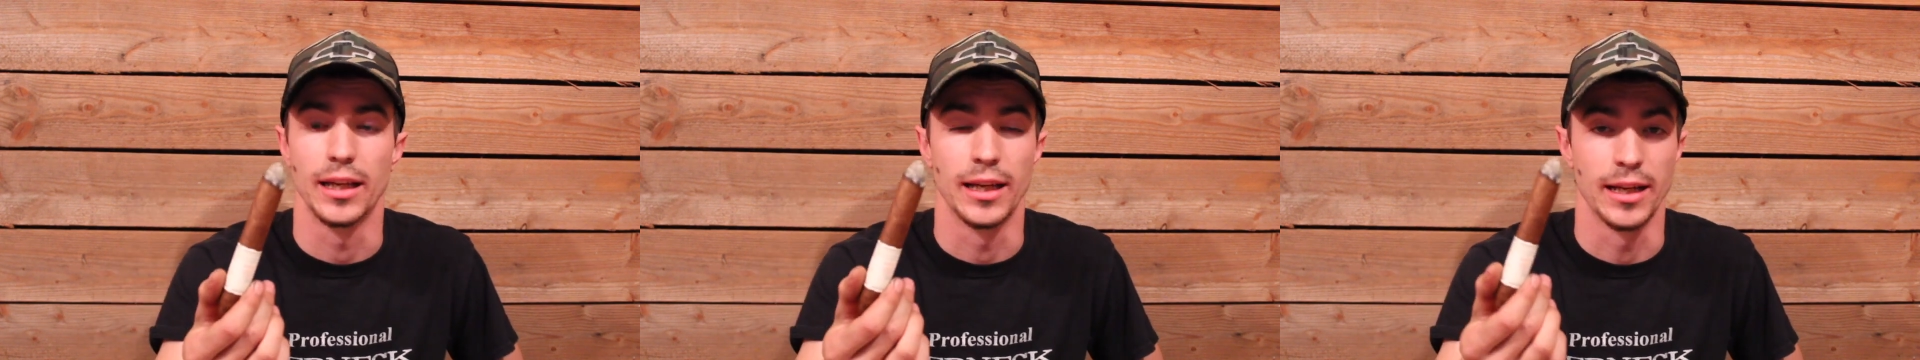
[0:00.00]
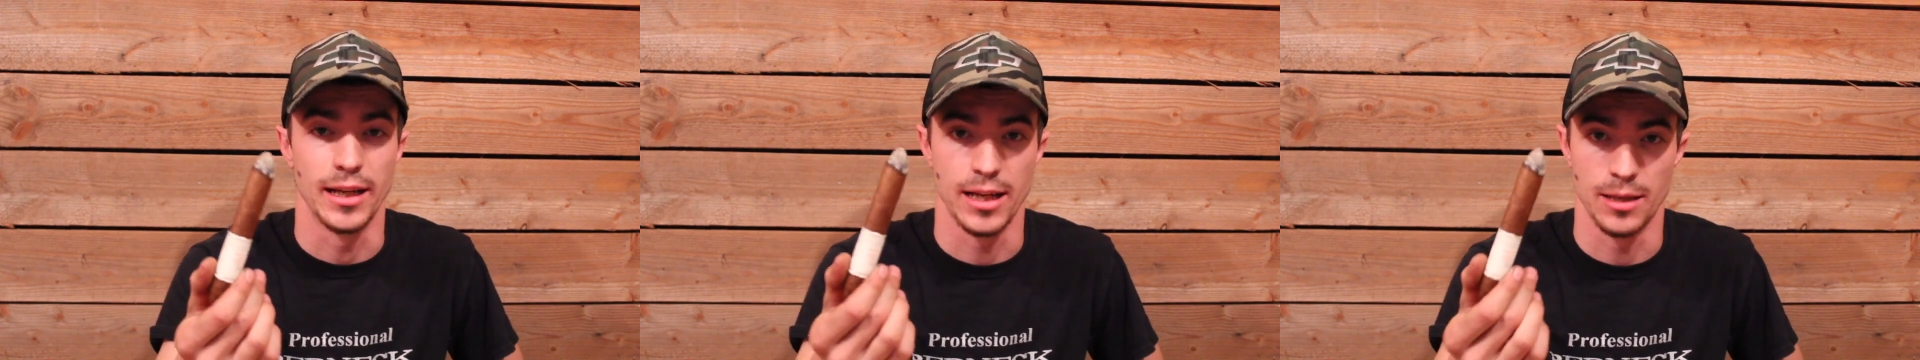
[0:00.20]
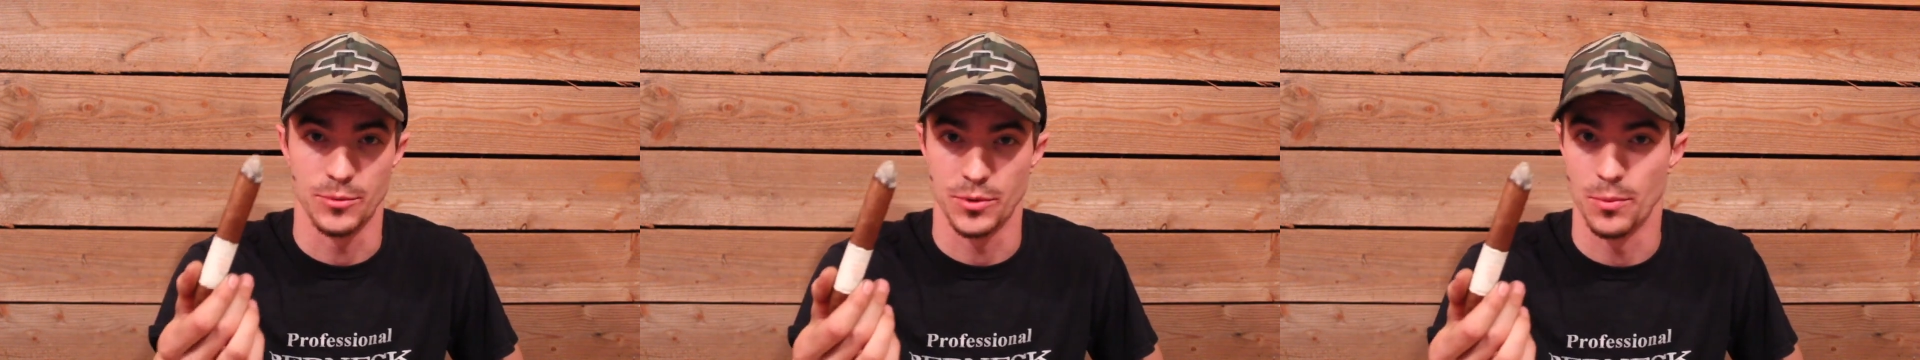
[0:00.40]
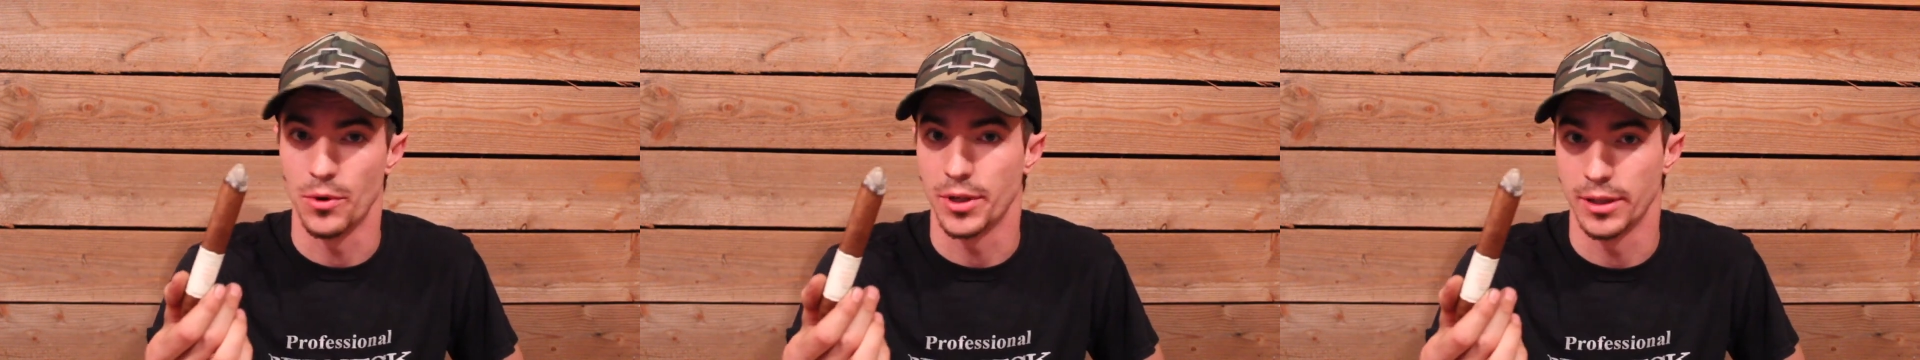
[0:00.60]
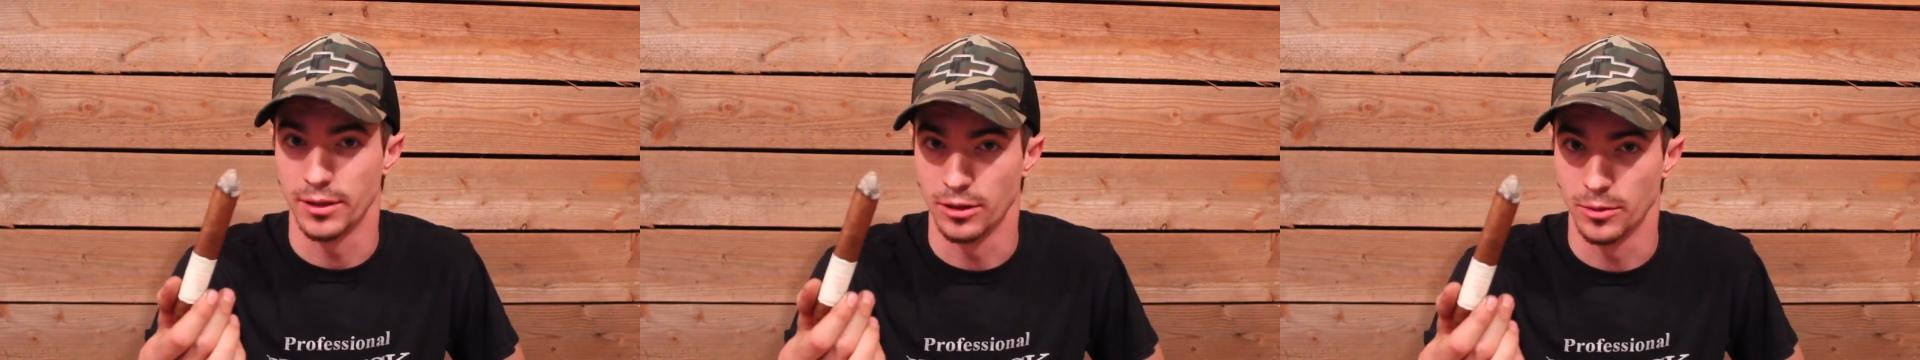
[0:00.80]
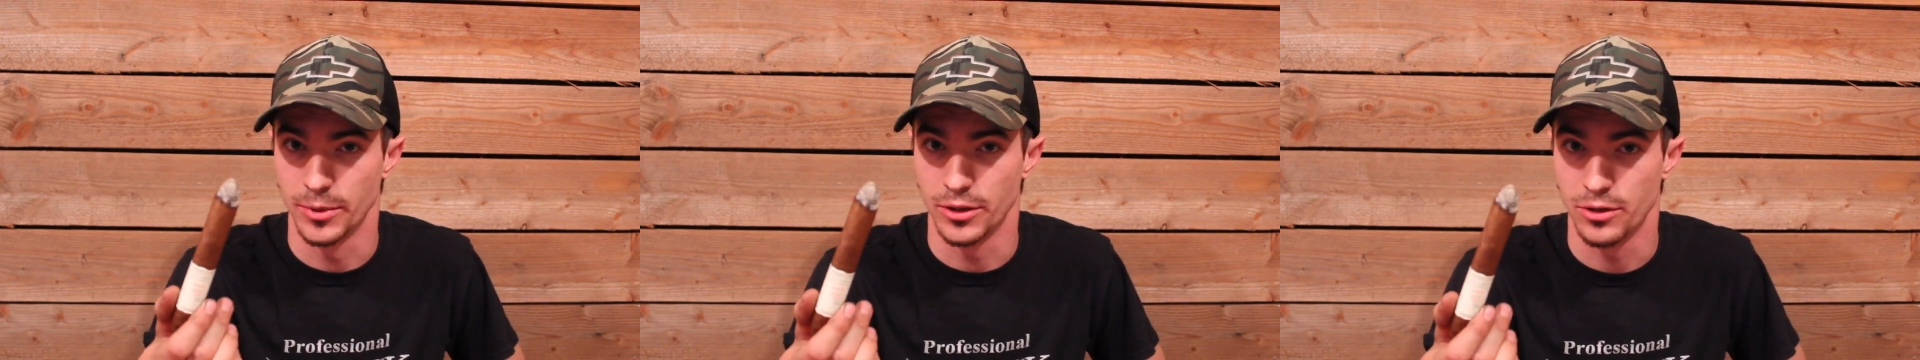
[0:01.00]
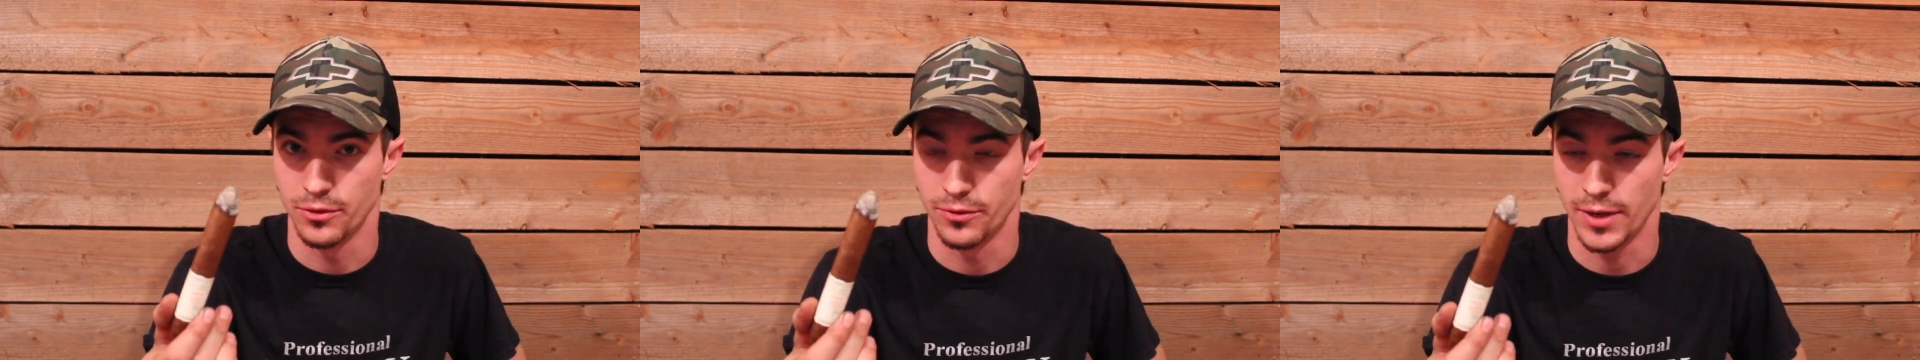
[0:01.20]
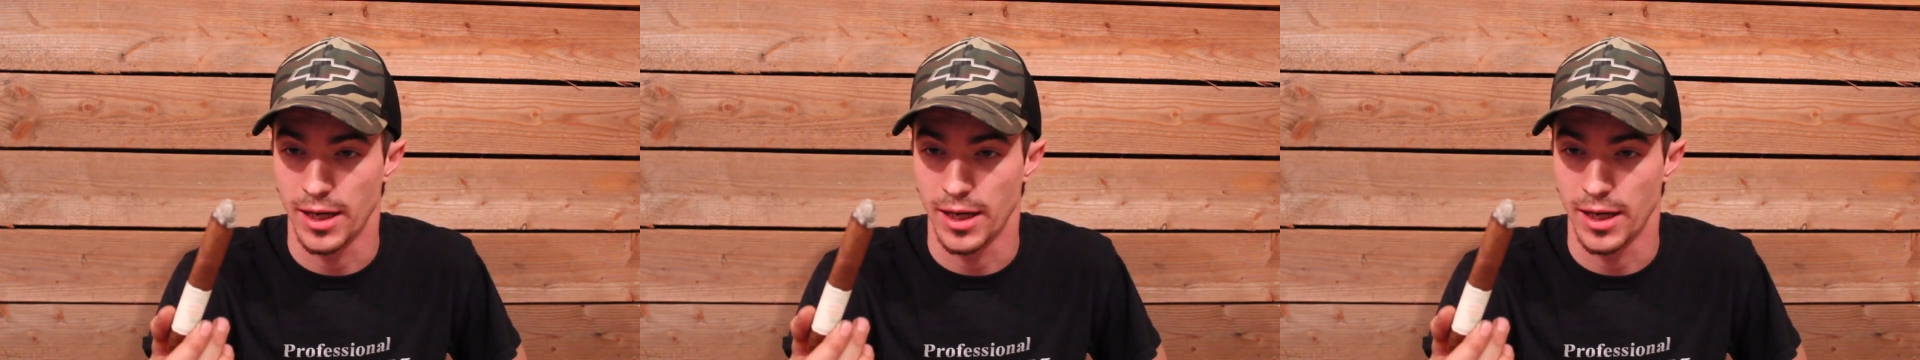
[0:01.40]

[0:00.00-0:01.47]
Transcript: and I am smoking it a little bit too